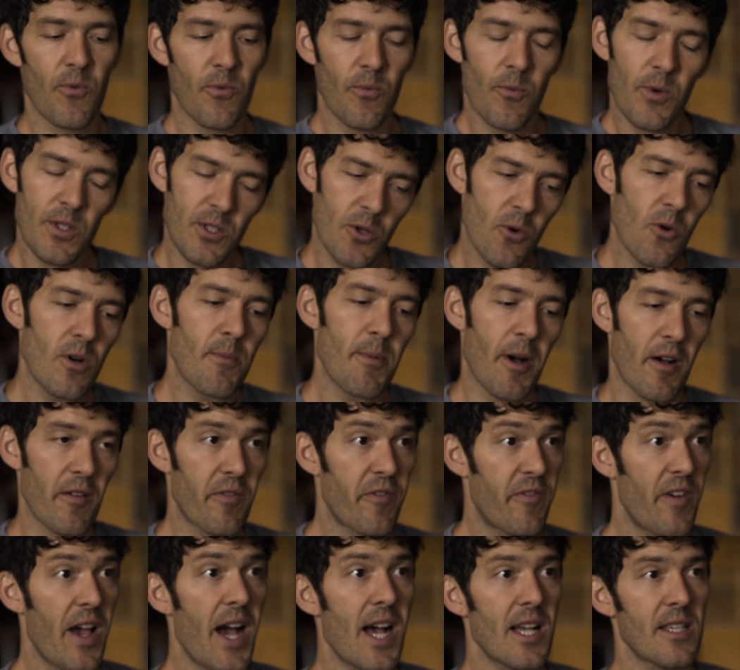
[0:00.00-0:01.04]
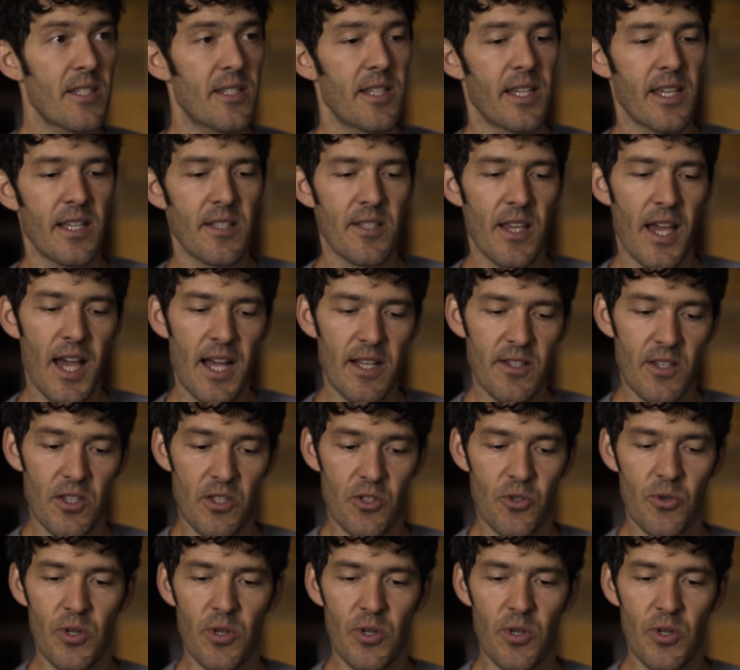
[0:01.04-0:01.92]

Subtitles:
what's cool about fasting is it has this